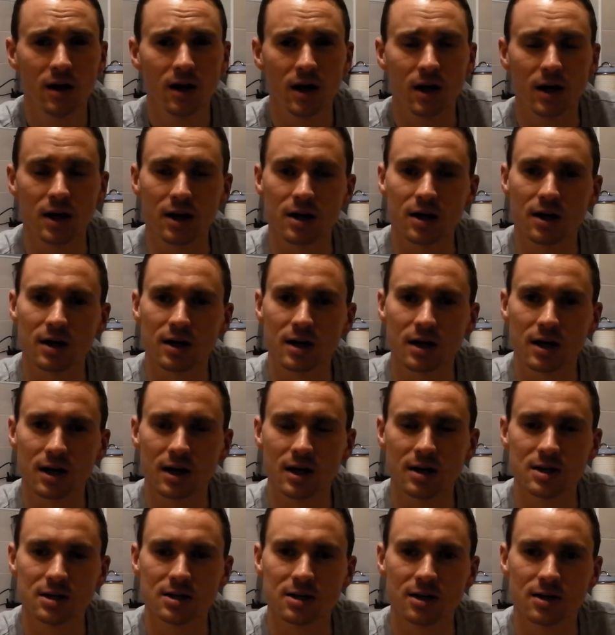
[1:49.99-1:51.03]
And then you get
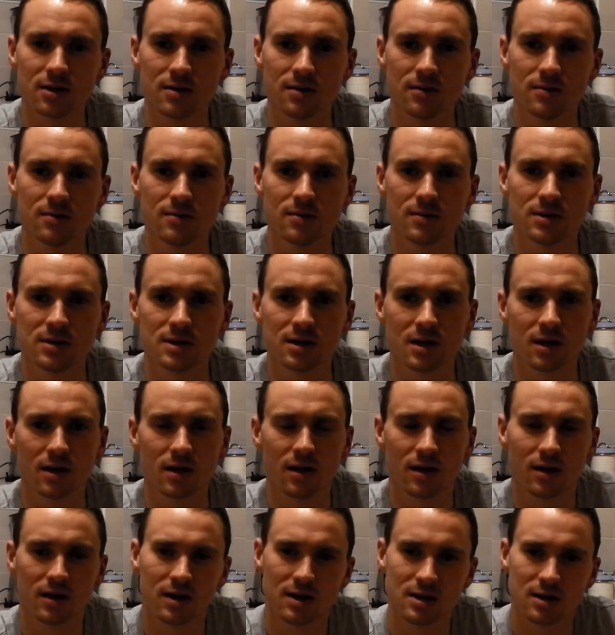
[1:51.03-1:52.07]
keystones, and I
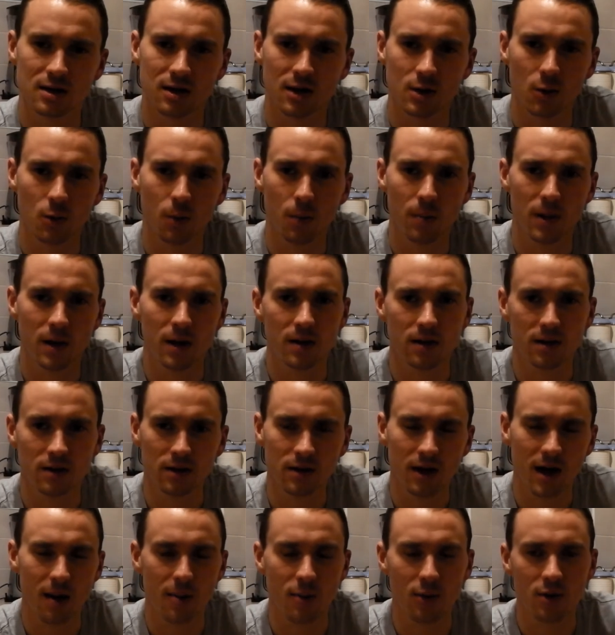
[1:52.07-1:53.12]
think there's like a little pin that
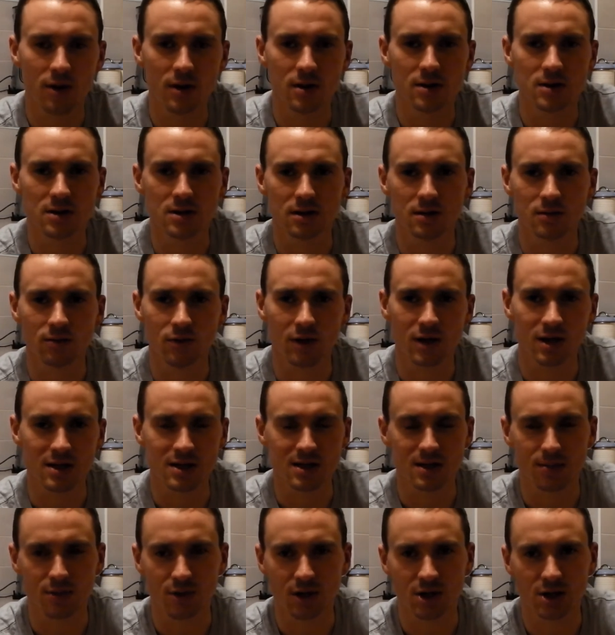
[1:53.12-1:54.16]
you hammer in to release
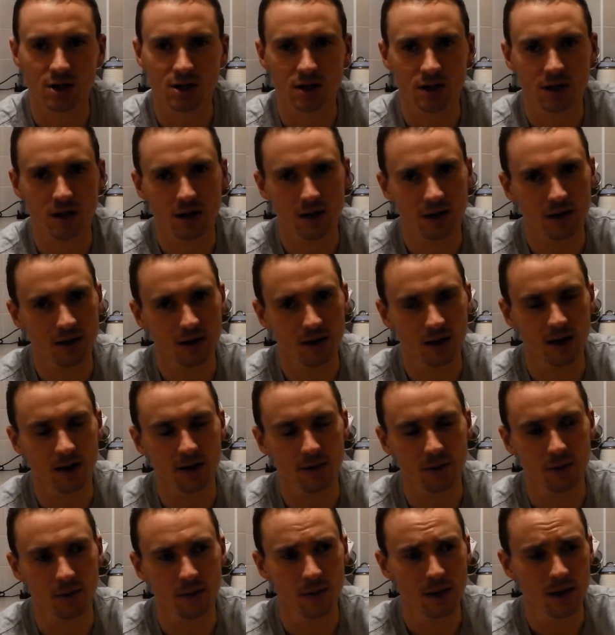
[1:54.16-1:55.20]
the pressure, and then
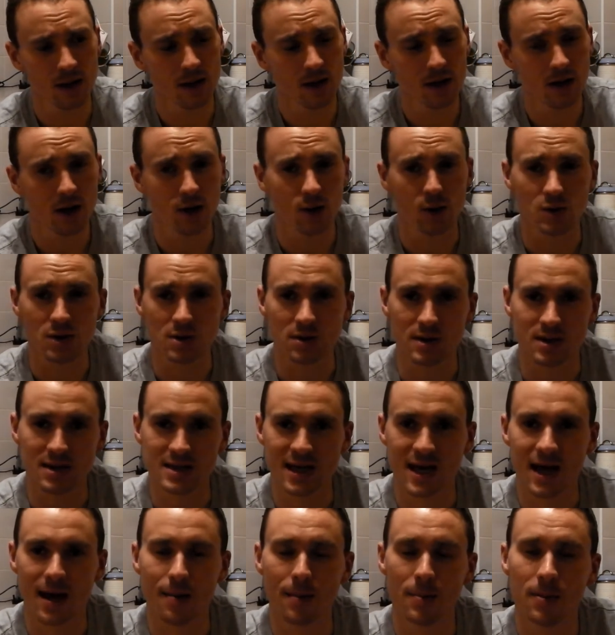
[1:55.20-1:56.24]
another one, and also a
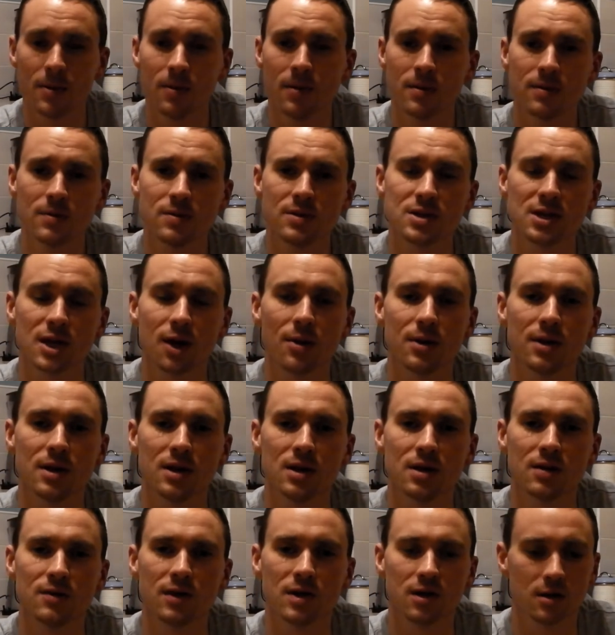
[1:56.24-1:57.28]
tap to go in the
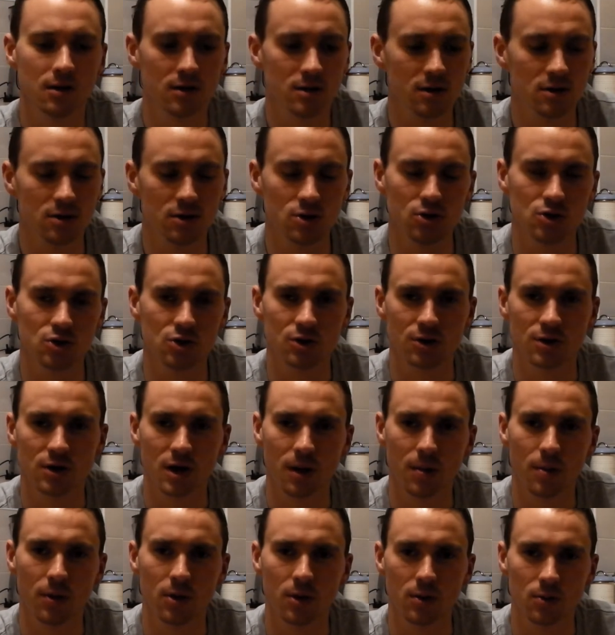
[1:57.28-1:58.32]
end of it, and then you chalk it
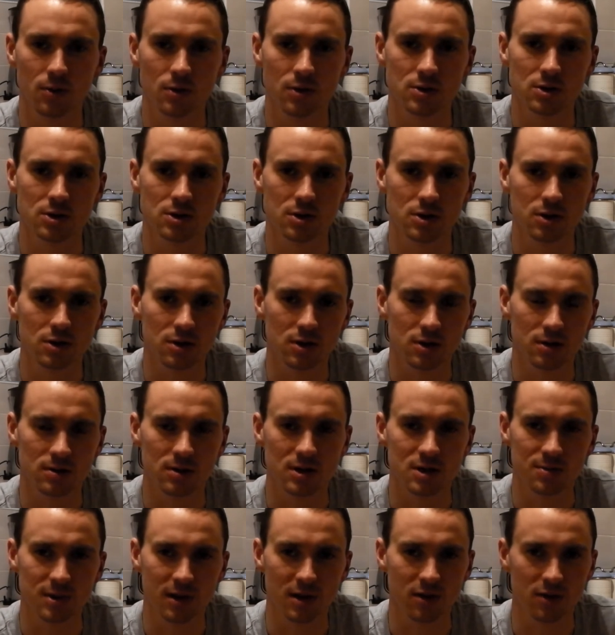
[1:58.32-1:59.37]
up on the woods, and you can
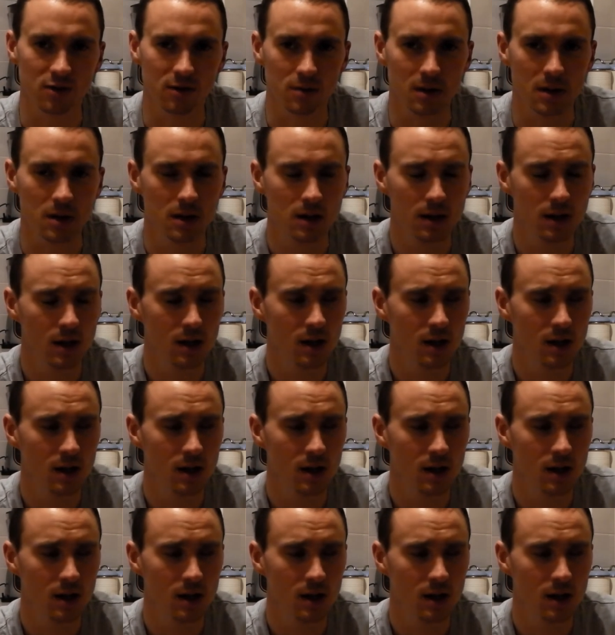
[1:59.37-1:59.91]
dispense from it.